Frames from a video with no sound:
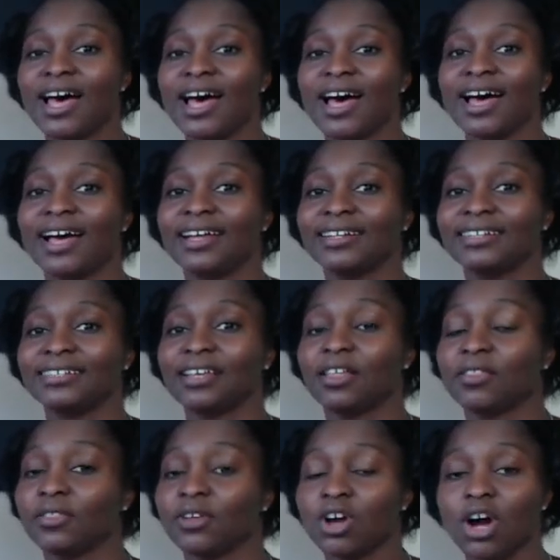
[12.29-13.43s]
and
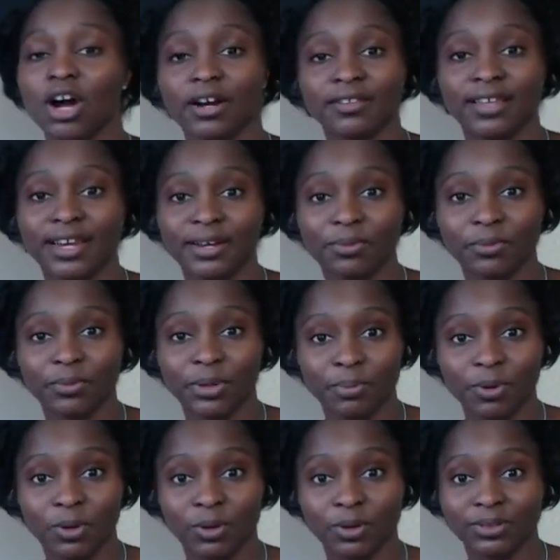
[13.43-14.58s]
the card that we
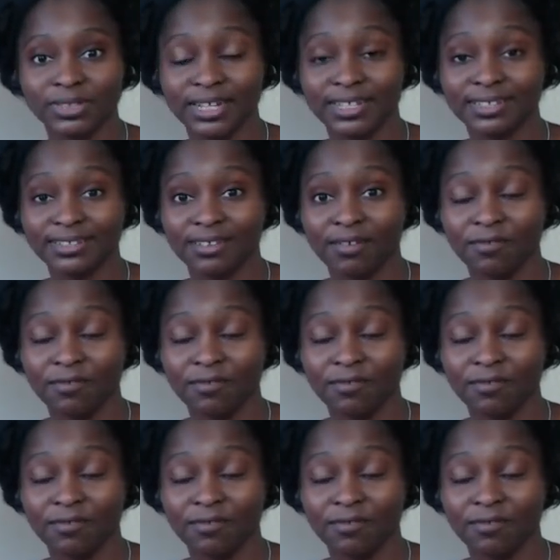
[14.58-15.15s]
pulled is